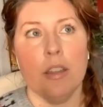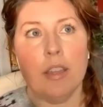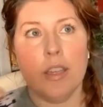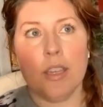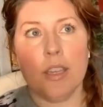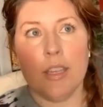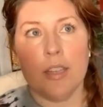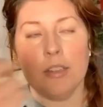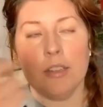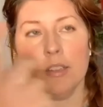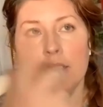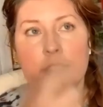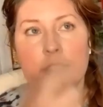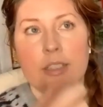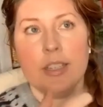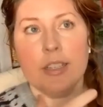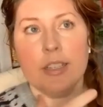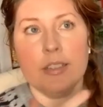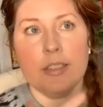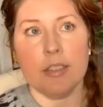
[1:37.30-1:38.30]
It
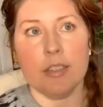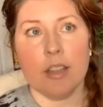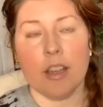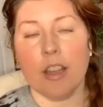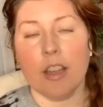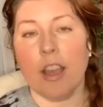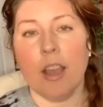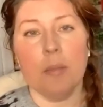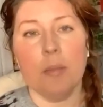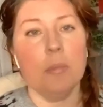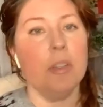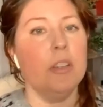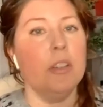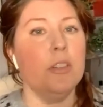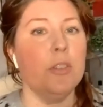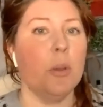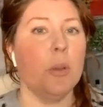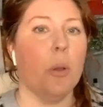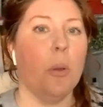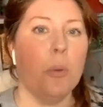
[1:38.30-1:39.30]
dis I'm going
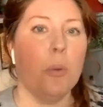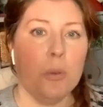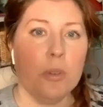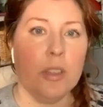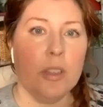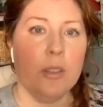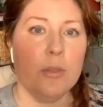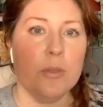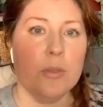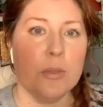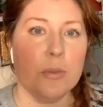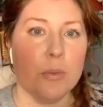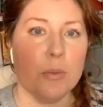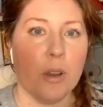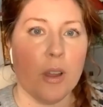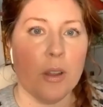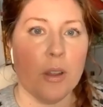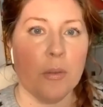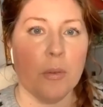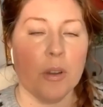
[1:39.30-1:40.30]
to totally use the
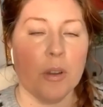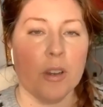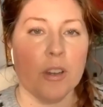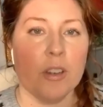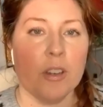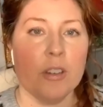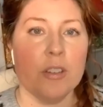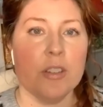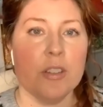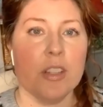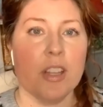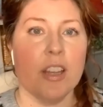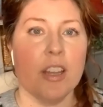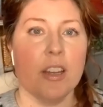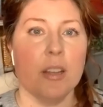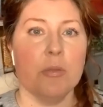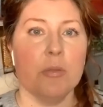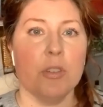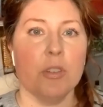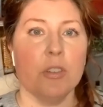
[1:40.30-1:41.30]
wrong words, and
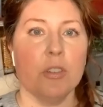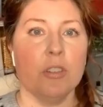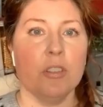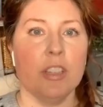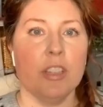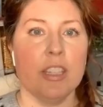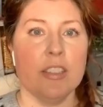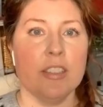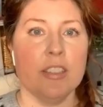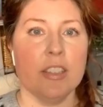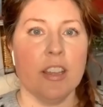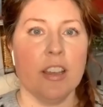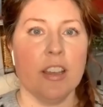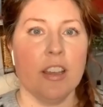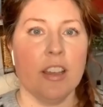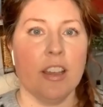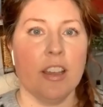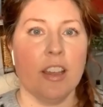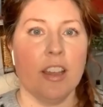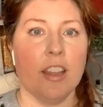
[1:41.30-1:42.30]
I'm sure
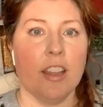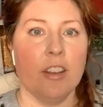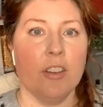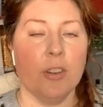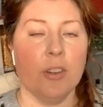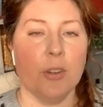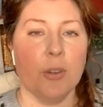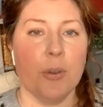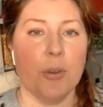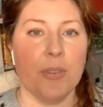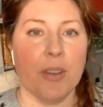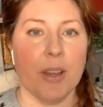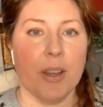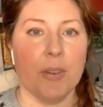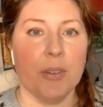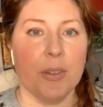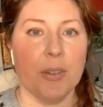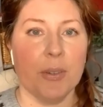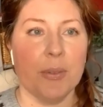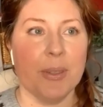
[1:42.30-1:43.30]
Lisa and her
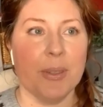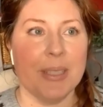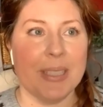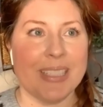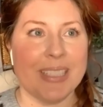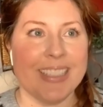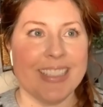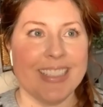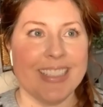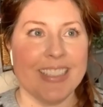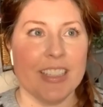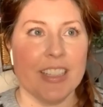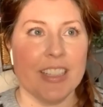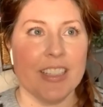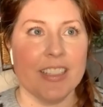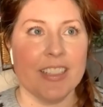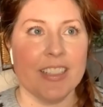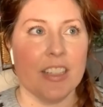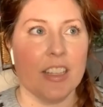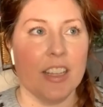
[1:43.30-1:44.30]
co-founder will listen to
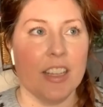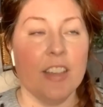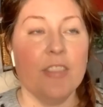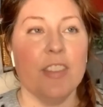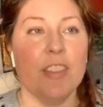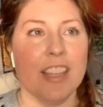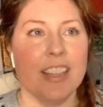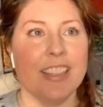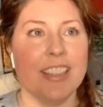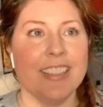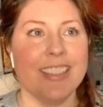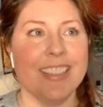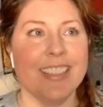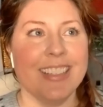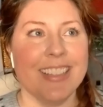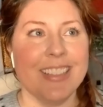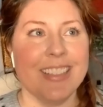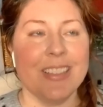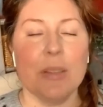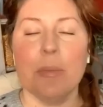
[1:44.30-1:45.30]
this. If they listen to
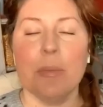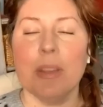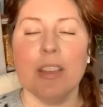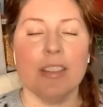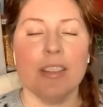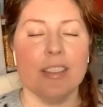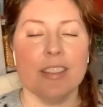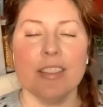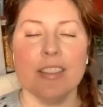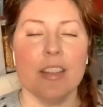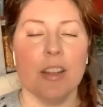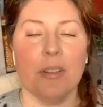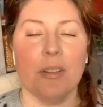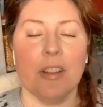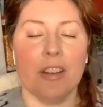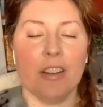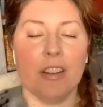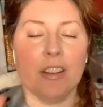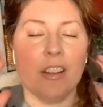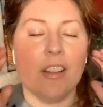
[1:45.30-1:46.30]
this, they'll be like, that's not
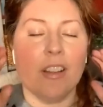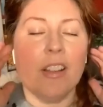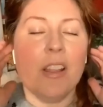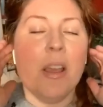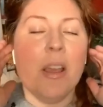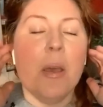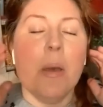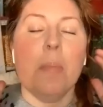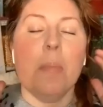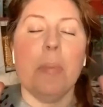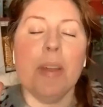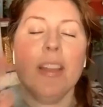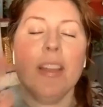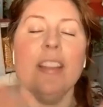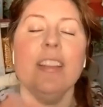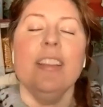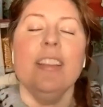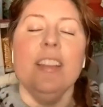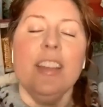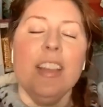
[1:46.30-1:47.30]
right at all. But
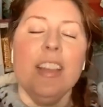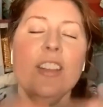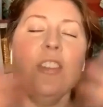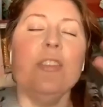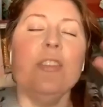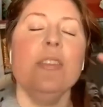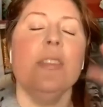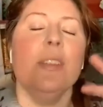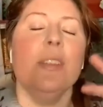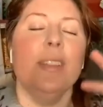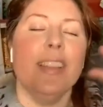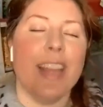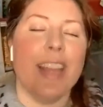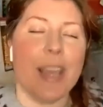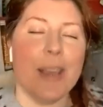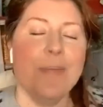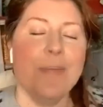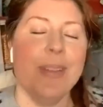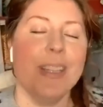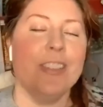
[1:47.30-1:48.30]
here's the
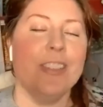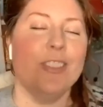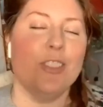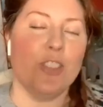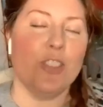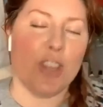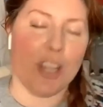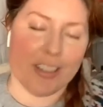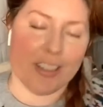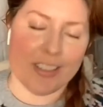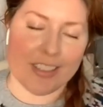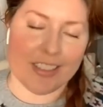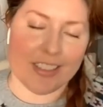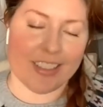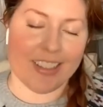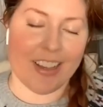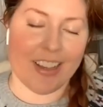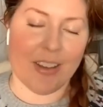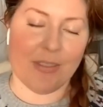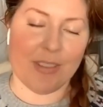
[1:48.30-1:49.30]
layman's gist
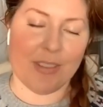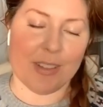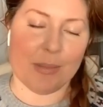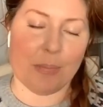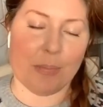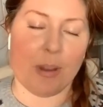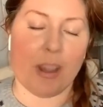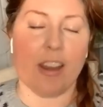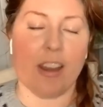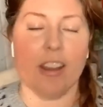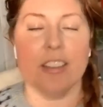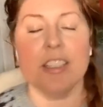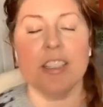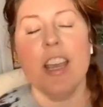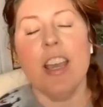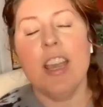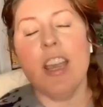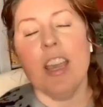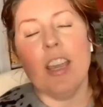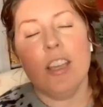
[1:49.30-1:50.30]
of this product.
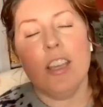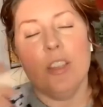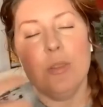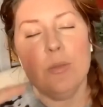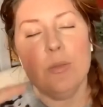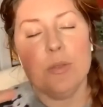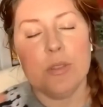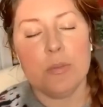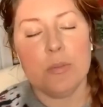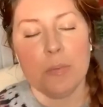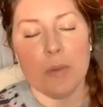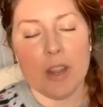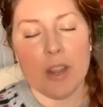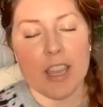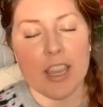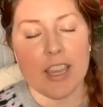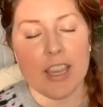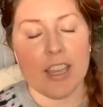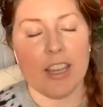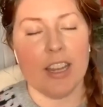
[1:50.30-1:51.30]
You
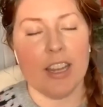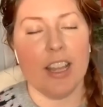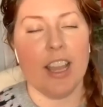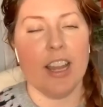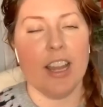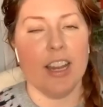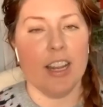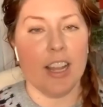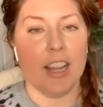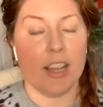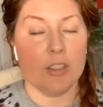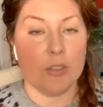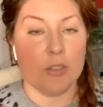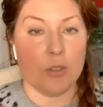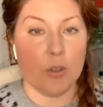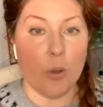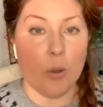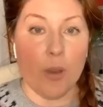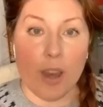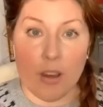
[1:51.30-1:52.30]
spray it and it has
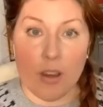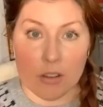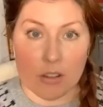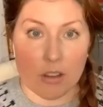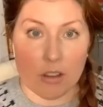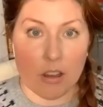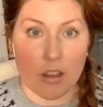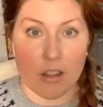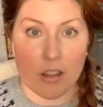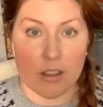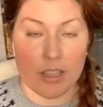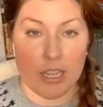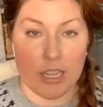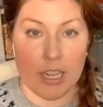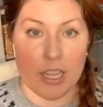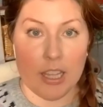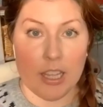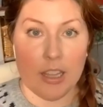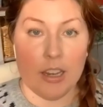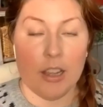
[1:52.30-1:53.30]
no alcohol in
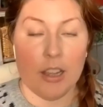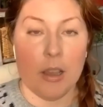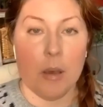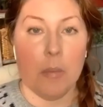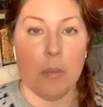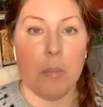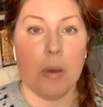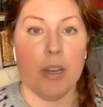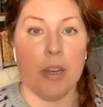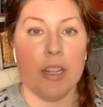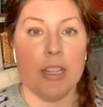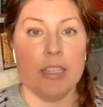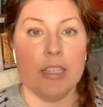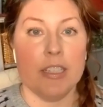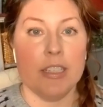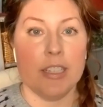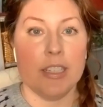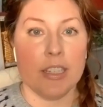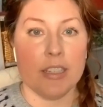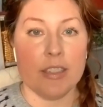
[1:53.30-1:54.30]
it, but it
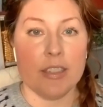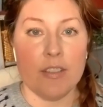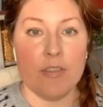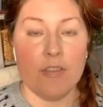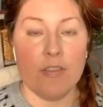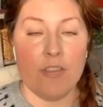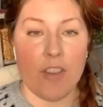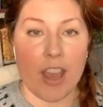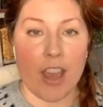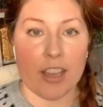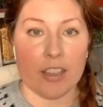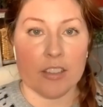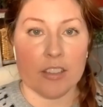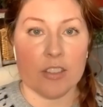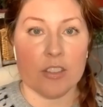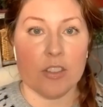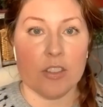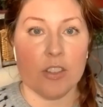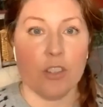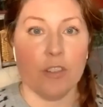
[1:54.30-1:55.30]

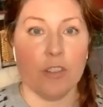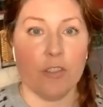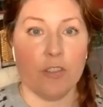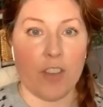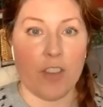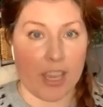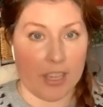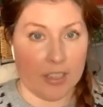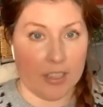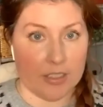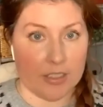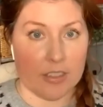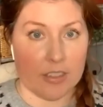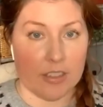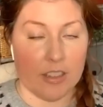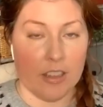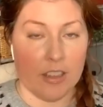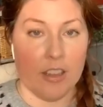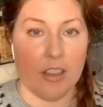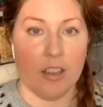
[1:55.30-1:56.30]
disinfects your face
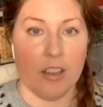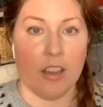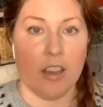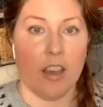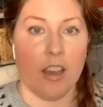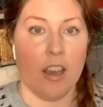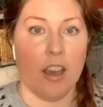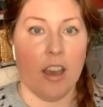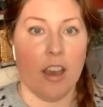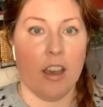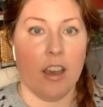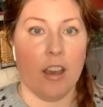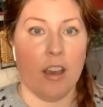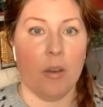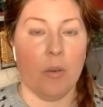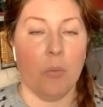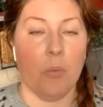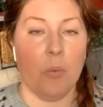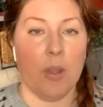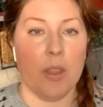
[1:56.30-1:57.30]

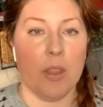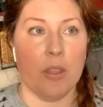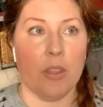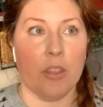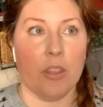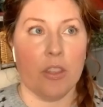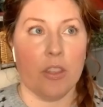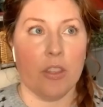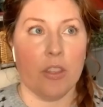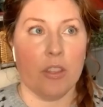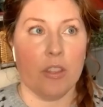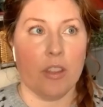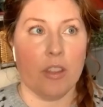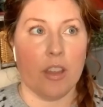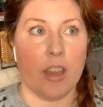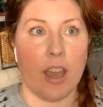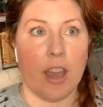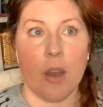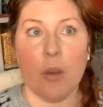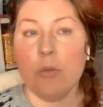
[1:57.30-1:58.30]

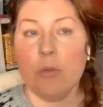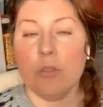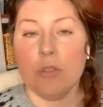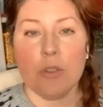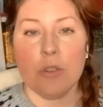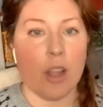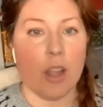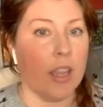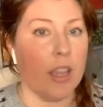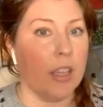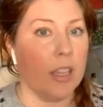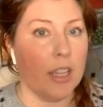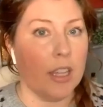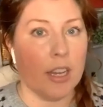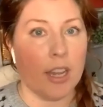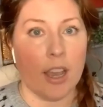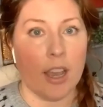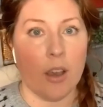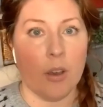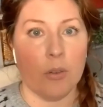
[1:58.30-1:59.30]
without drying it
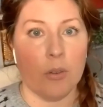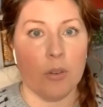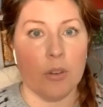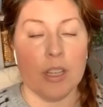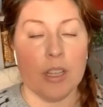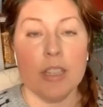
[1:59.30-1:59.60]
out.